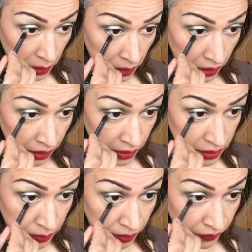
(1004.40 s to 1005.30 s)
I
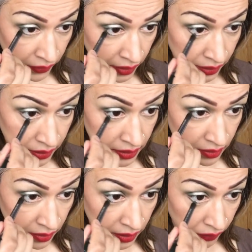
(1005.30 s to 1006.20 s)
actually prefer this
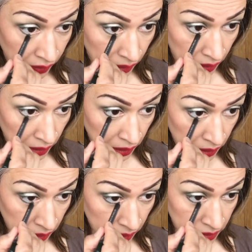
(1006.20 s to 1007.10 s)
kind of a color.
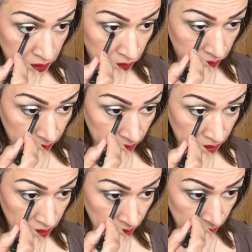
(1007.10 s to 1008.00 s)
It's
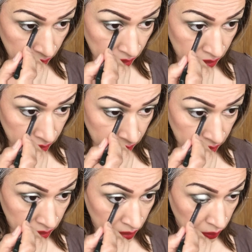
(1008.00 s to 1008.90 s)
green, and I
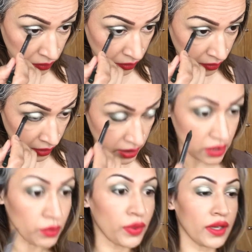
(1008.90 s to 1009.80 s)
think it will look nice
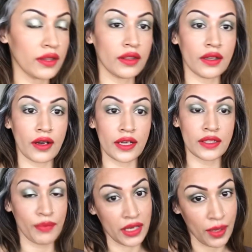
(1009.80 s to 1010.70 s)
with the kind of
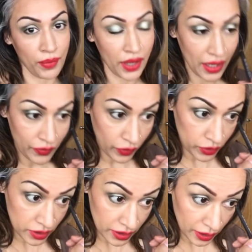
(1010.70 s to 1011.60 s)
makeup I had on
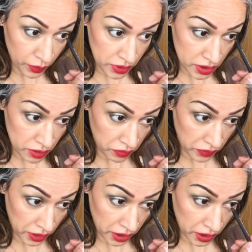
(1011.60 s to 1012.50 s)
today, which is
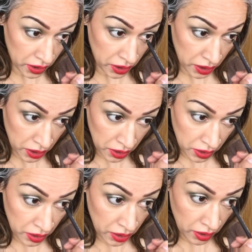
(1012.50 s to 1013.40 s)
green.
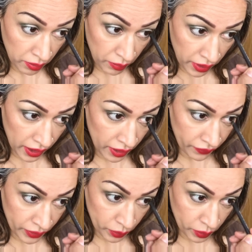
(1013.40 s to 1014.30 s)
My
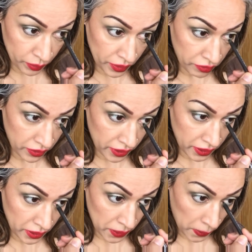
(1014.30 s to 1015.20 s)
outfit will be green.